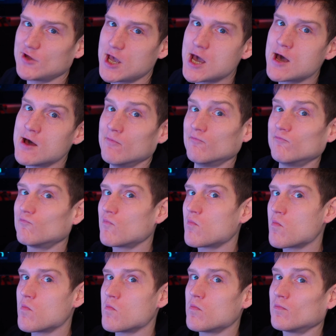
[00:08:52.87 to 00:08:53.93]
Yeah,
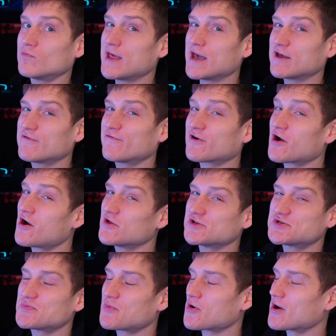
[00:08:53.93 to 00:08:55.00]
thank you for all the
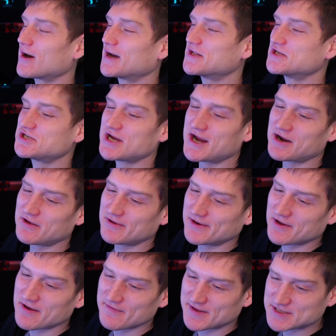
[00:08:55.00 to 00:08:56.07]
support on the channel
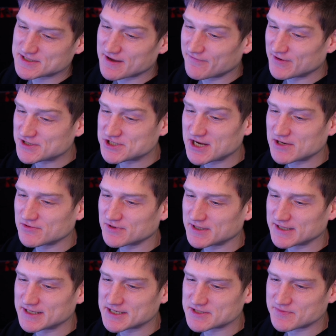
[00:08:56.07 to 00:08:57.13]
and all that stuff. It
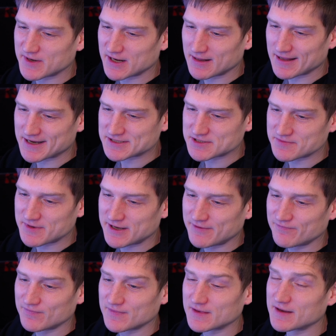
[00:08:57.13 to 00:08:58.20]
genuinely does mean a lot to
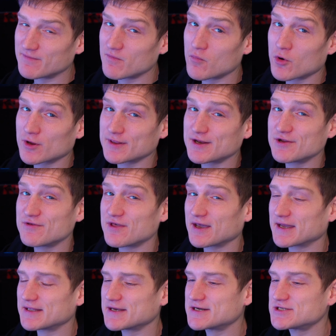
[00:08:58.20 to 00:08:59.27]
me, more than you
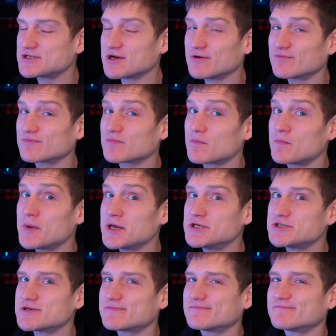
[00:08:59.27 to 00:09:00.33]
think it does. So
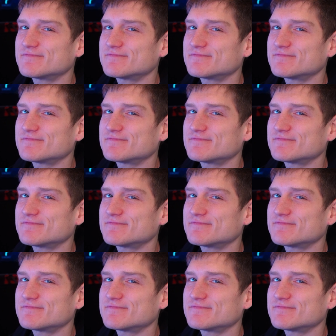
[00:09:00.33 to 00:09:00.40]
peace.